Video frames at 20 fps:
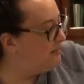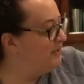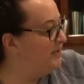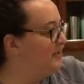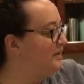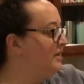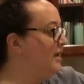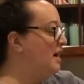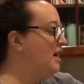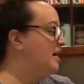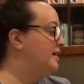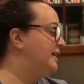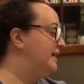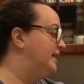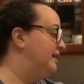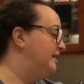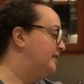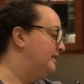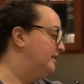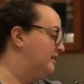gonna lock
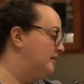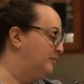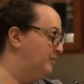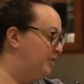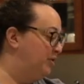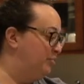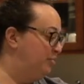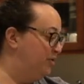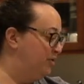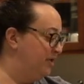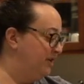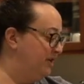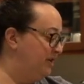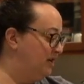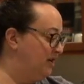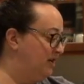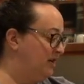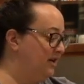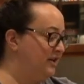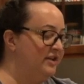it. I'm gonna put it
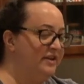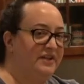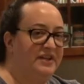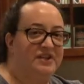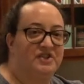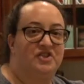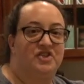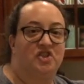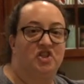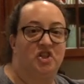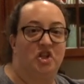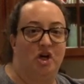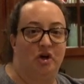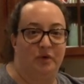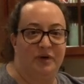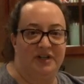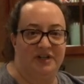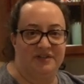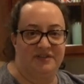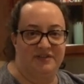on the
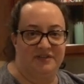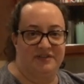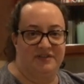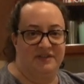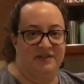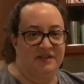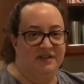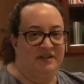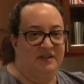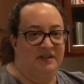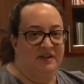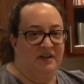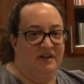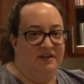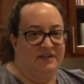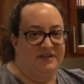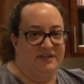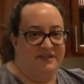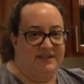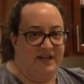slowest
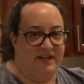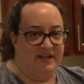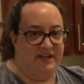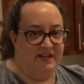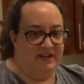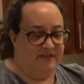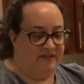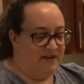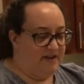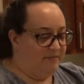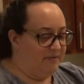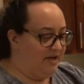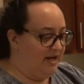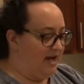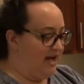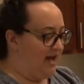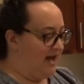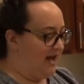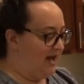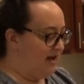setting that we
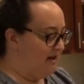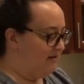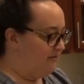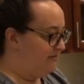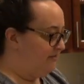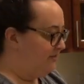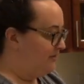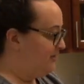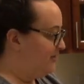have.